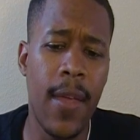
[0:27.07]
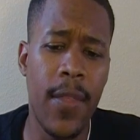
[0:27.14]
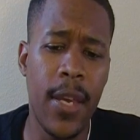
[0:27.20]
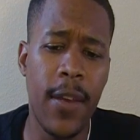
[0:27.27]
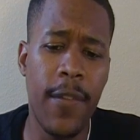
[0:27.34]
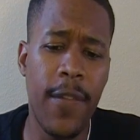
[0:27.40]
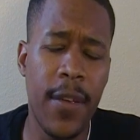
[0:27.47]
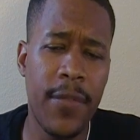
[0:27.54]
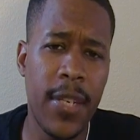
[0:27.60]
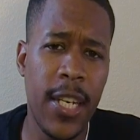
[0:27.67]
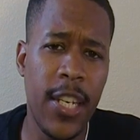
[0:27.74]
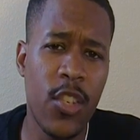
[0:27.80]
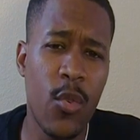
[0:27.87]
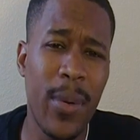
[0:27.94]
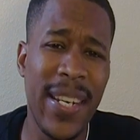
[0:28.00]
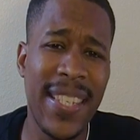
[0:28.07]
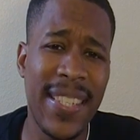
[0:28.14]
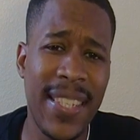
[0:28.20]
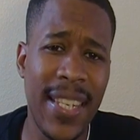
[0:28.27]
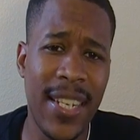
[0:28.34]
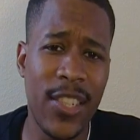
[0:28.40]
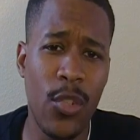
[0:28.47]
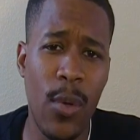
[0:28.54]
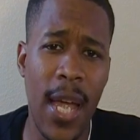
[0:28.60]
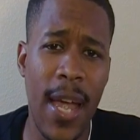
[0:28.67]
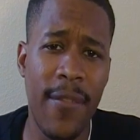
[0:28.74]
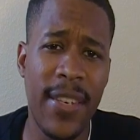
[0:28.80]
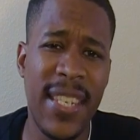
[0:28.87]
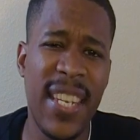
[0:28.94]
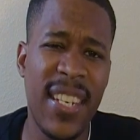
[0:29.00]
And then in 1526 you
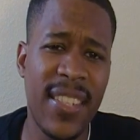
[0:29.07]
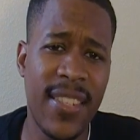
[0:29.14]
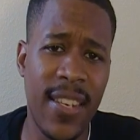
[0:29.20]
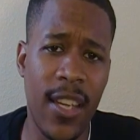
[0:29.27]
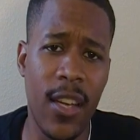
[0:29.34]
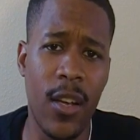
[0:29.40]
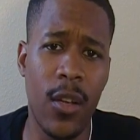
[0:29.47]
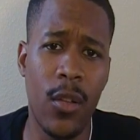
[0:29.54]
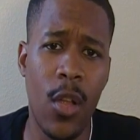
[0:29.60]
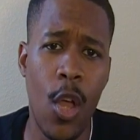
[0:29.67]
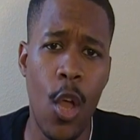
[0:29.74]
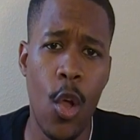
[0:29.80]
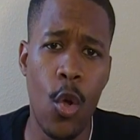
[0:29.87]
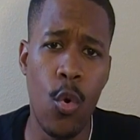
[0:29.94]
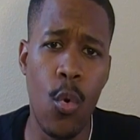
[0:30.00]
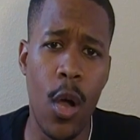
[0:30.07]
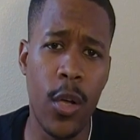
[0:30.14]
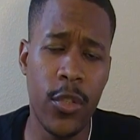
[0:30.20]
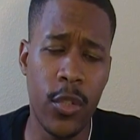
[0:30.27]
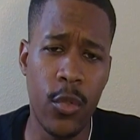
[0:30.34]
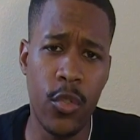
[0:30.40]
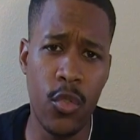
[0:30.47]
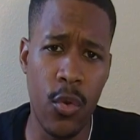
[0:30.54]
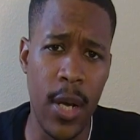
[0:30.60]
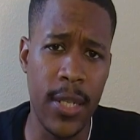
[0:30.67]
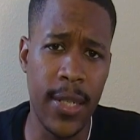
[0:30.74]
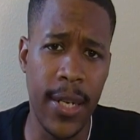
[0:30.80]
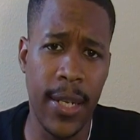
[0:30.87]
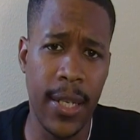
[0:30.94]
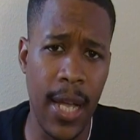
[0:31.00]
have Tinsdale, who also
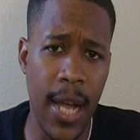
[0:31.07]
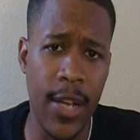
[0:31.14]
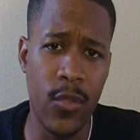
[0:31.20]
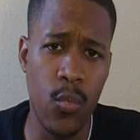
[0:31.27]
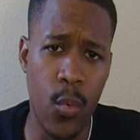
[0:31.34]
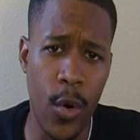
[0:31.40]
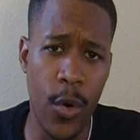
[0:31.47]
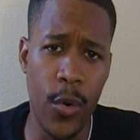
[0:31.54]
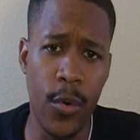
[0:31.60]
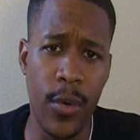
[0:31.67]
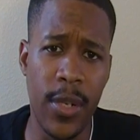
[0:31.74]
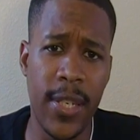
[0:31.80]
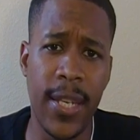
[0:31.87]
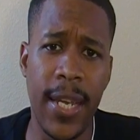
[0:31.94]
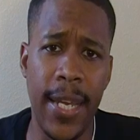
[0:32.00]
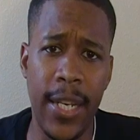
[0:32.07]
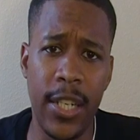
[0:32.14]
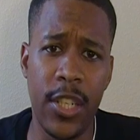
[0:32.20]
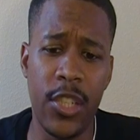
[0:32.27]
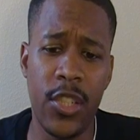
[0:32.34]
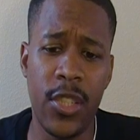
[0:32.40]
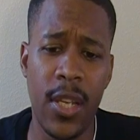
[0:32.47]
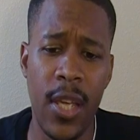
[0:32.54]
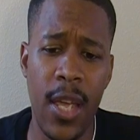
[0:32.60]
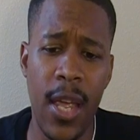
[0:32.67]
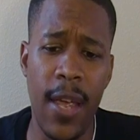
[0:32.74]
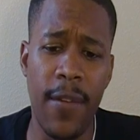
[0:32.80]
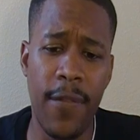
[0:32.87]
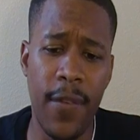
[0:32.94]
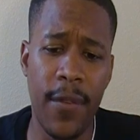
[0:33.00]
translated God's word to English
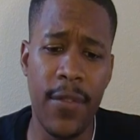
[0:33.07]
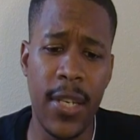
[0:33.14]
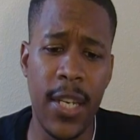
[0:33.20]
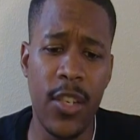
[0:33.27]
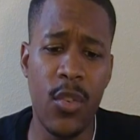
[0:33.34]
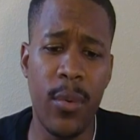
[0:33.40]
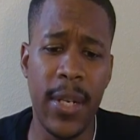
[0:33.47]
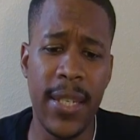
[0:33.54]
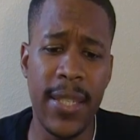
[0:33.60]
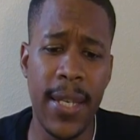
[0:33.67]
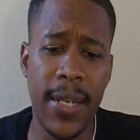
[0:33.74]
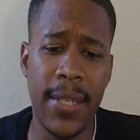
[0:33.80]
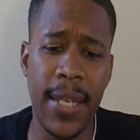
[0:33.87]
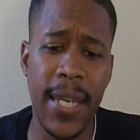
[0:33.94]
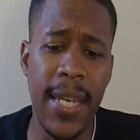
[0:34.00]
in 1526.